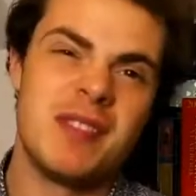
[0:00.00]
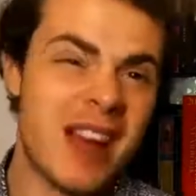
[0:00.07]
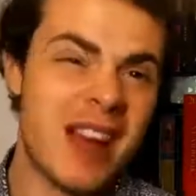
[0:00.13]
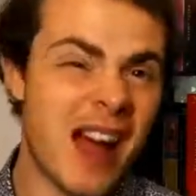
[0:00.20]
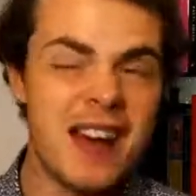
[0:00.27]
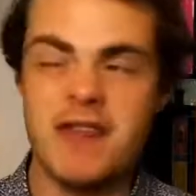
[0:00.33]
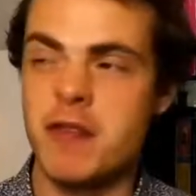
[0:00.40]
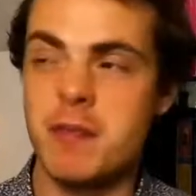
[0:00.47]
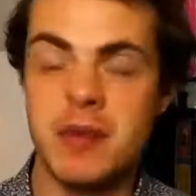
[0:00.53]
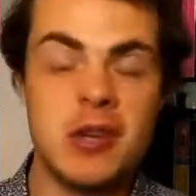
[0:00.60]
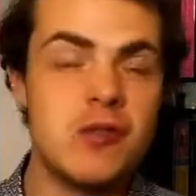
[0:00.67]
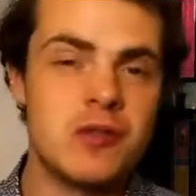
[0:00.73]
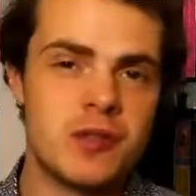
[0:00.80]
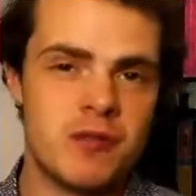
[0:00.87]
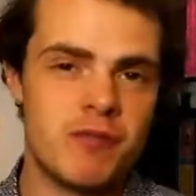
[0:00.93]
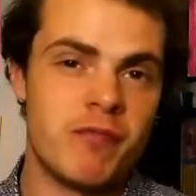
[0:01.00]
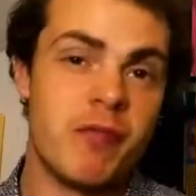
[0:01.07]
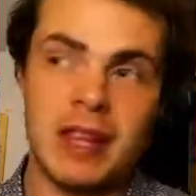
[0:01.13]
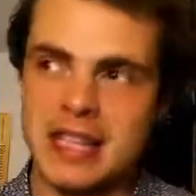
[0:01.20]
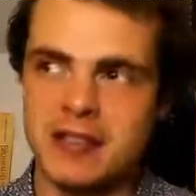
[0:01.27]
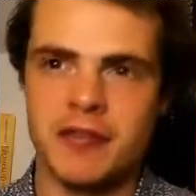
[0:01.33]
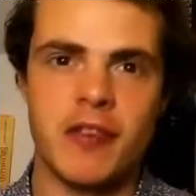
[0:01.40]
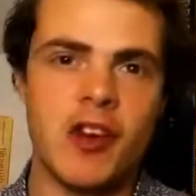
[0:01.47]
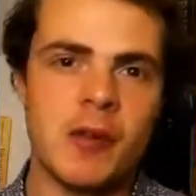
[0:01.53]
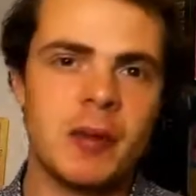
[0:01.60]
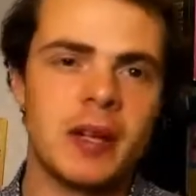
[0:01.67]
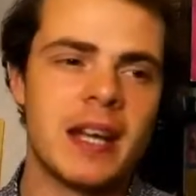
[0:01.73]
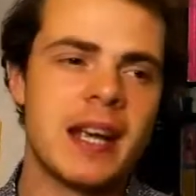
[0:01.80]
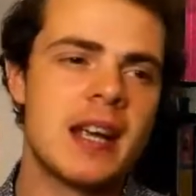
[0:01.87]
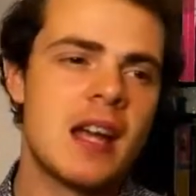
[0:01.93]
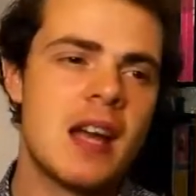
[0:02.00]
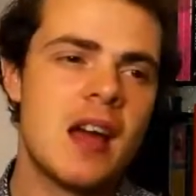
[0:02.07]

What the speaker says: kind of abused, at least verbally,